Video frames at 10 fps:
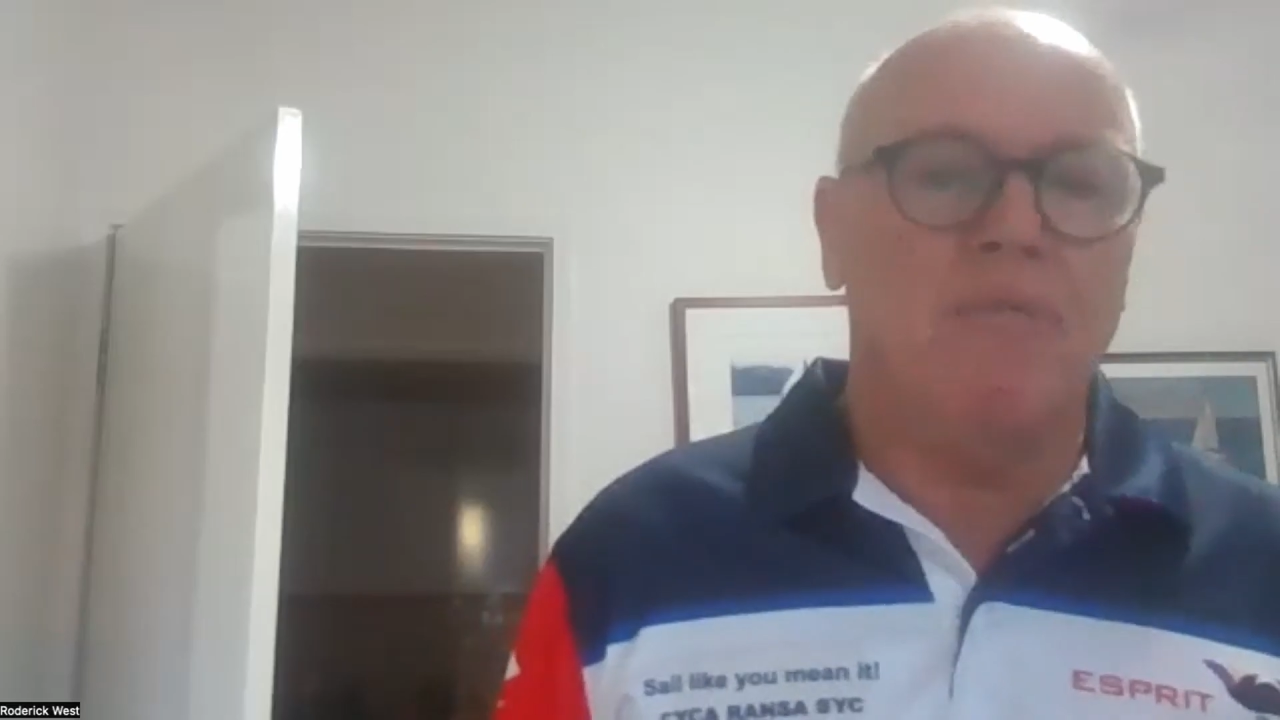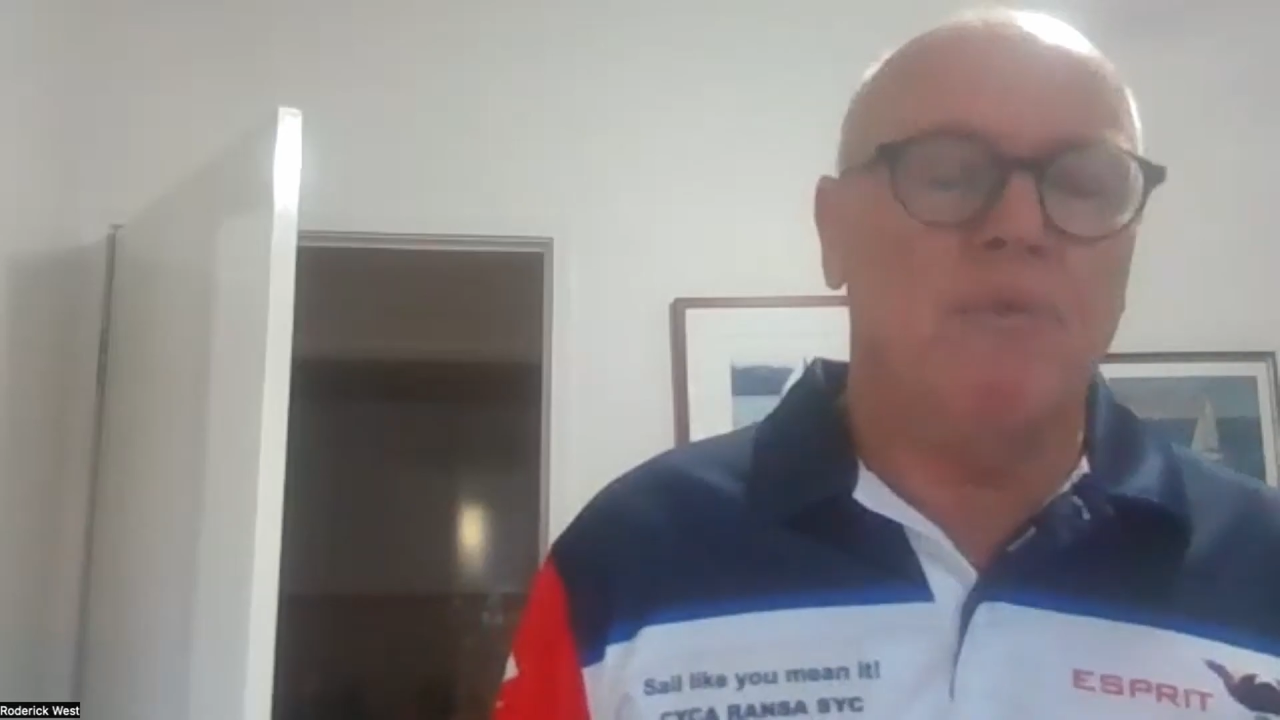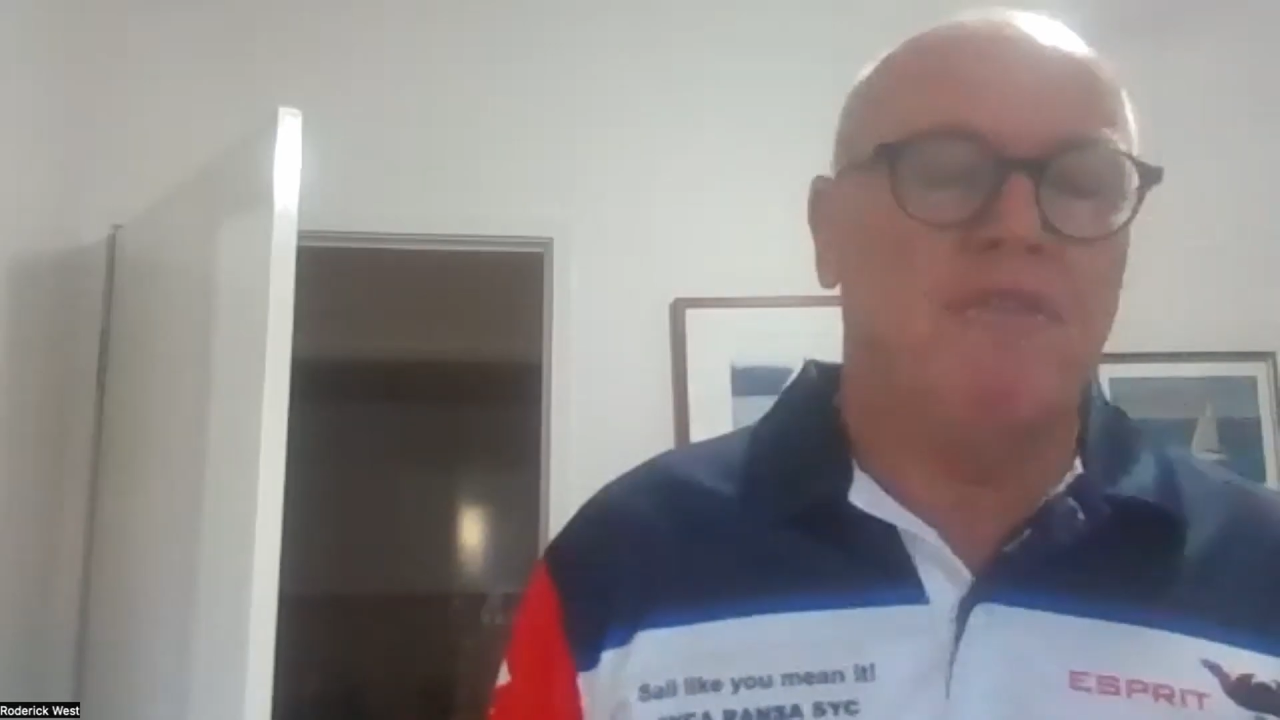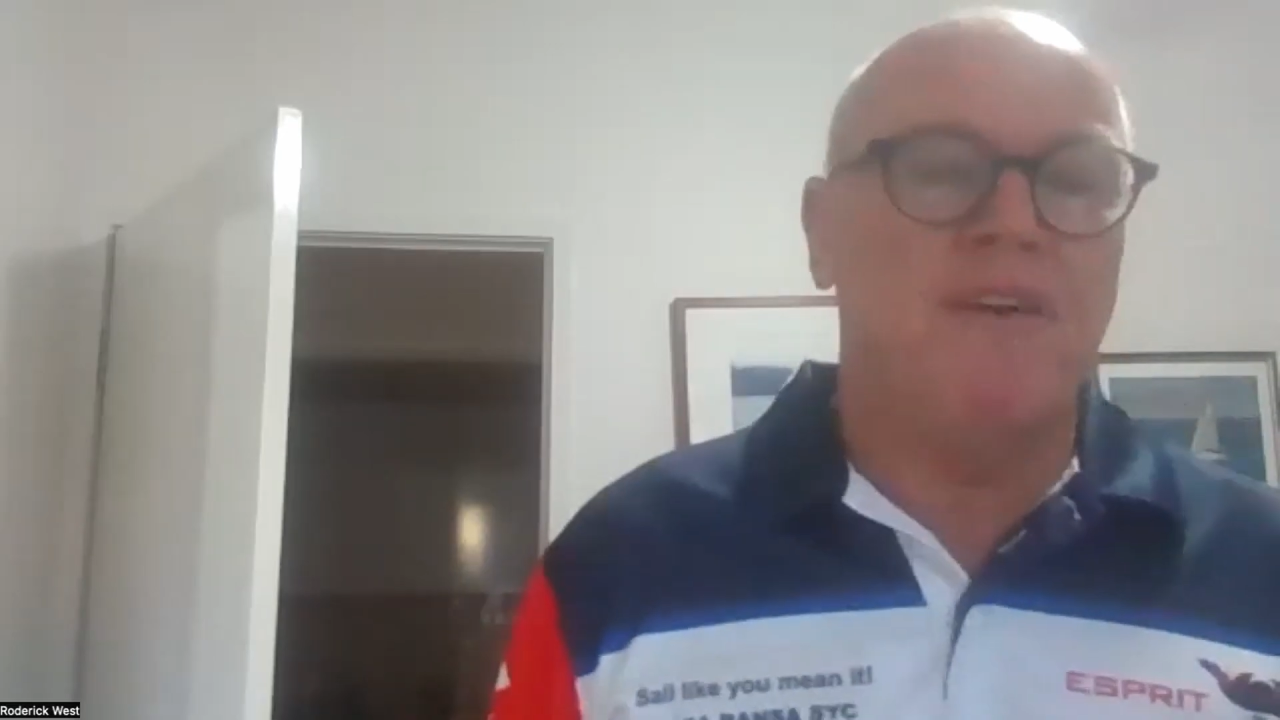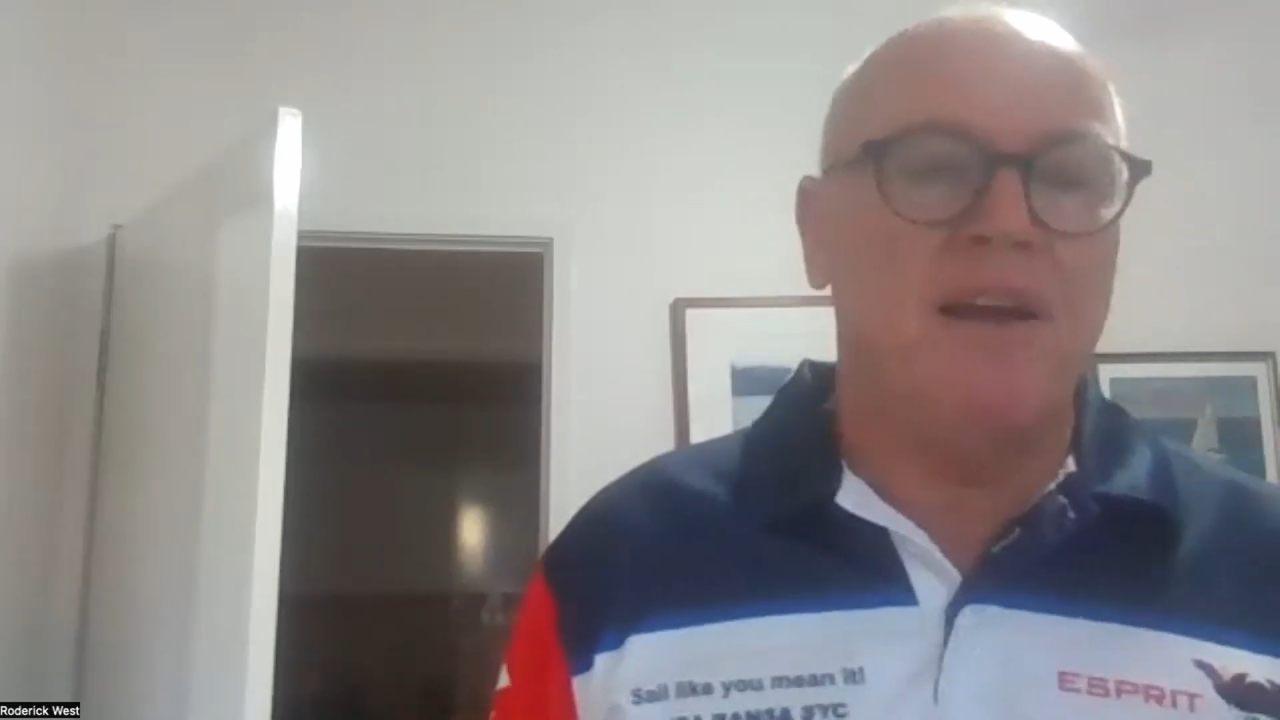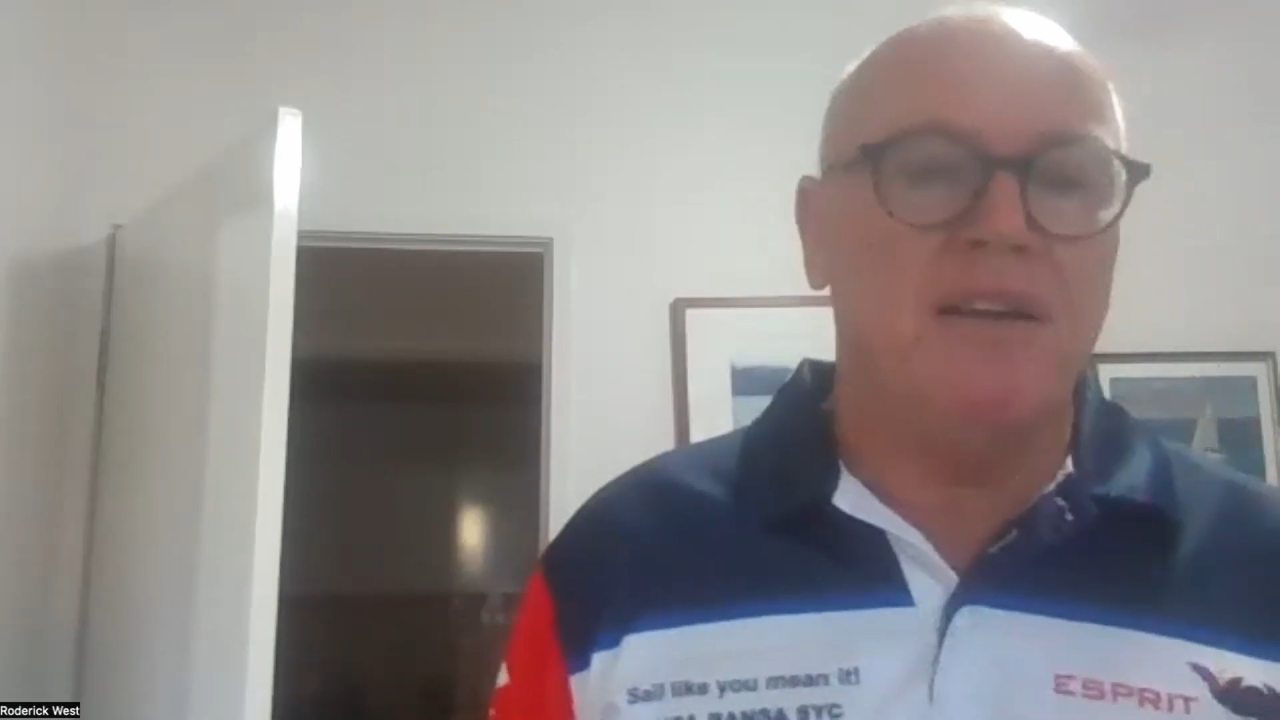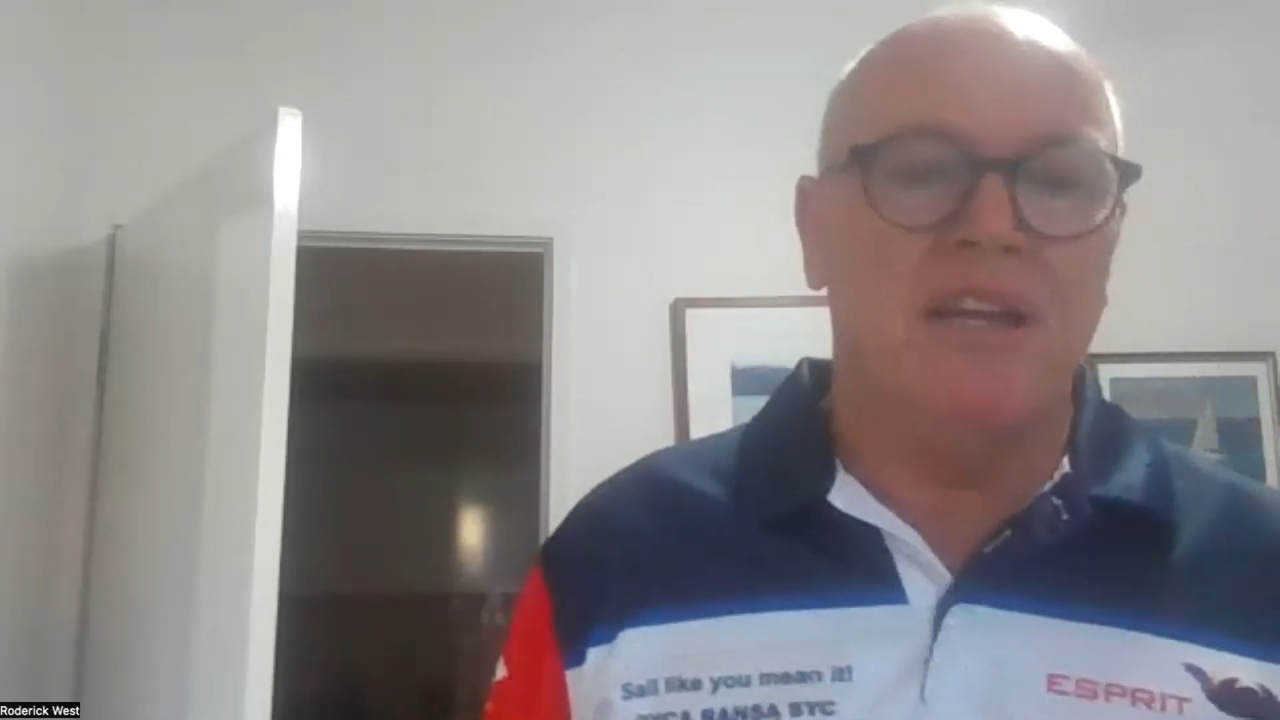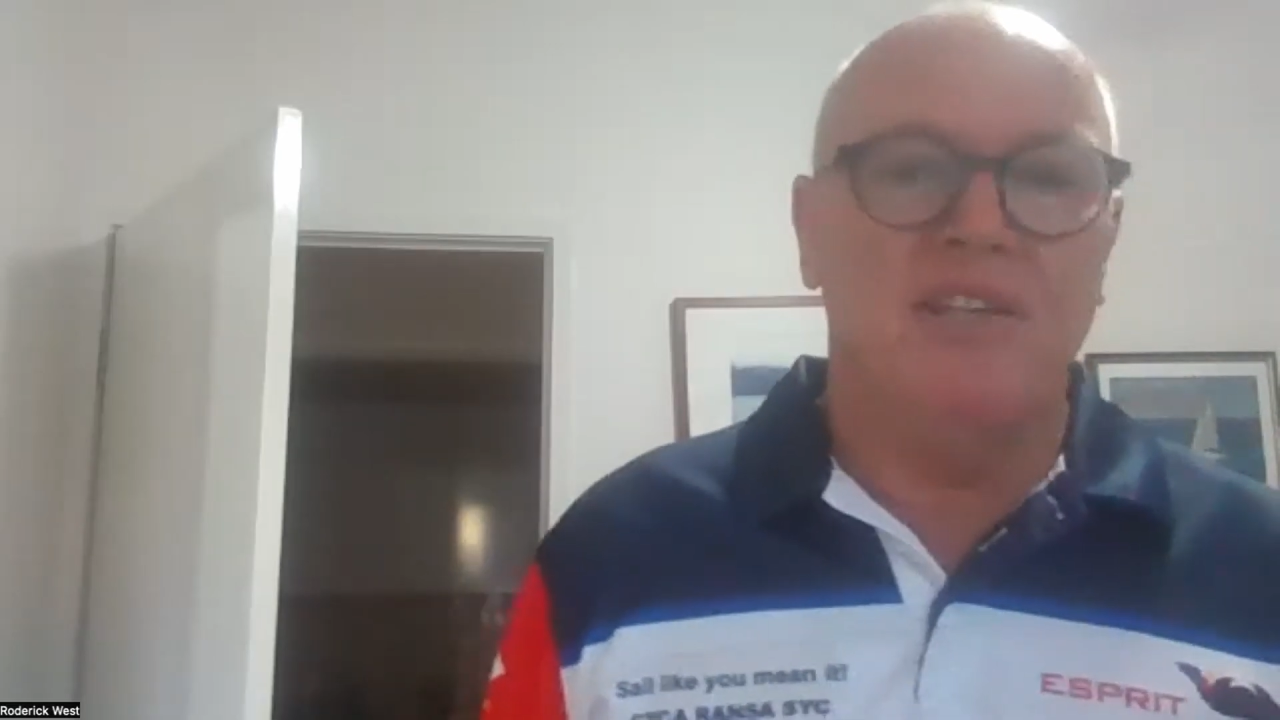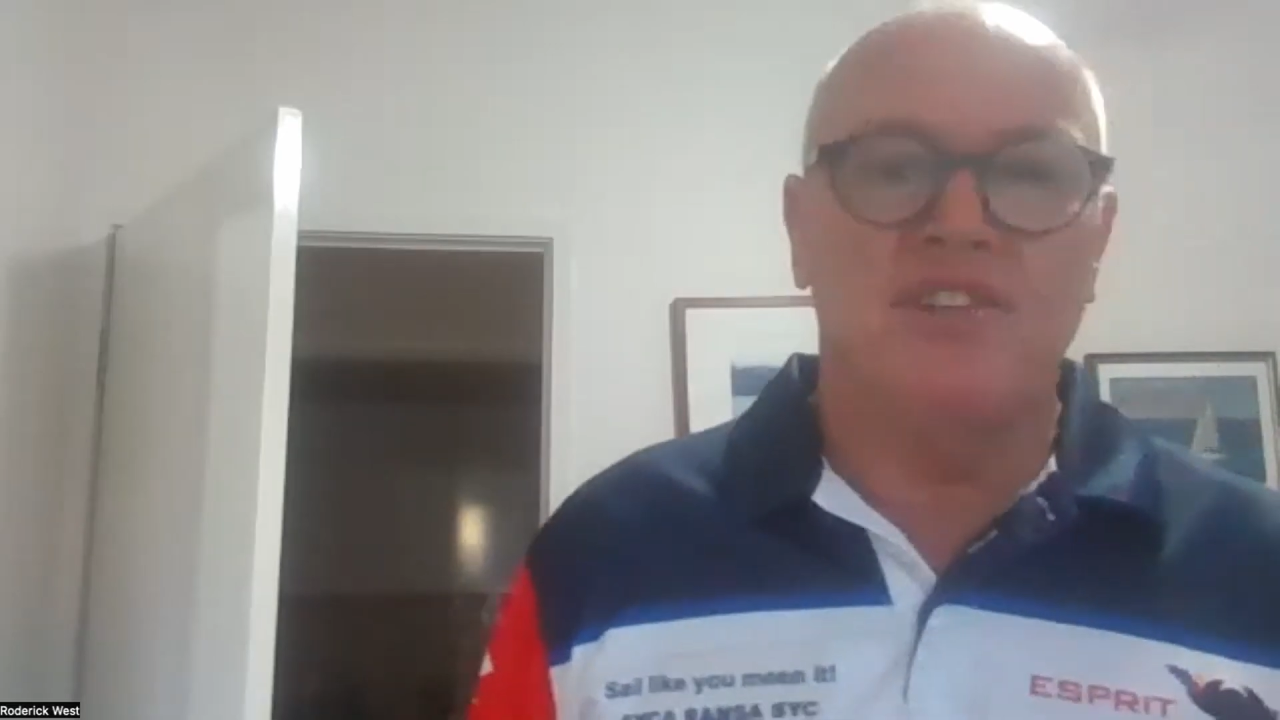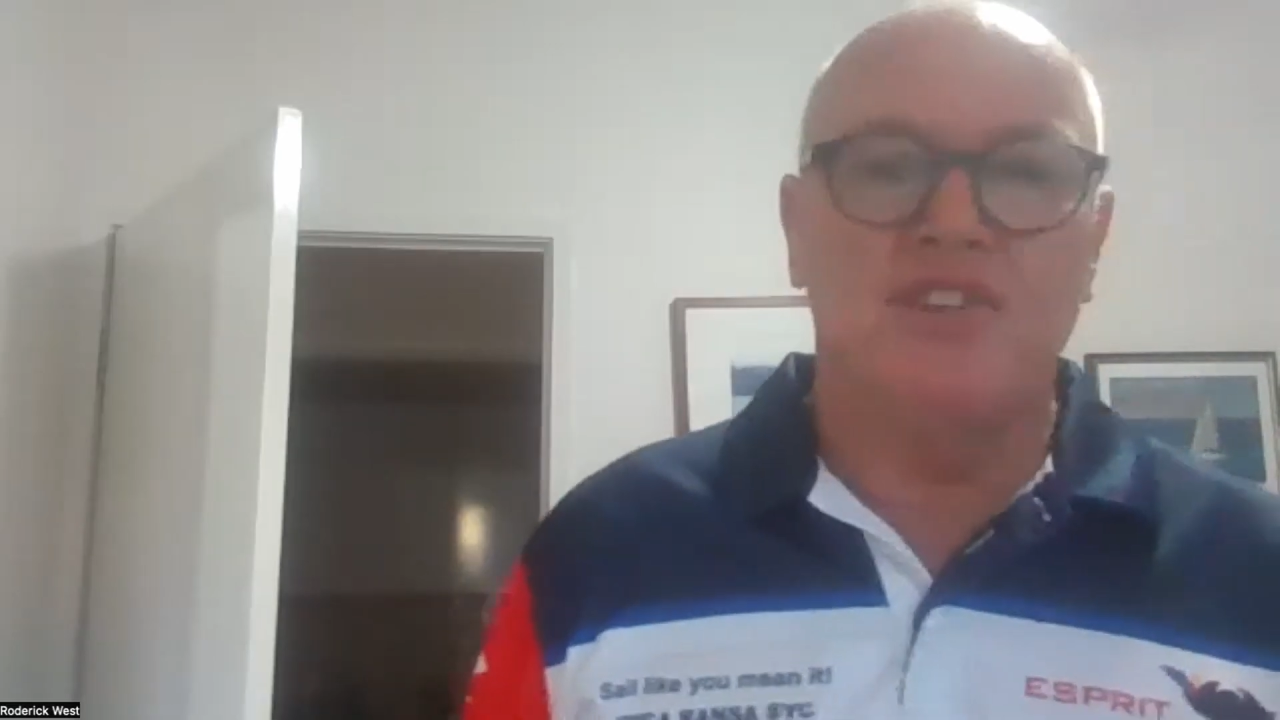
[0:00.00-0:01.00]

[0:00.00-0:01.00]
We found it in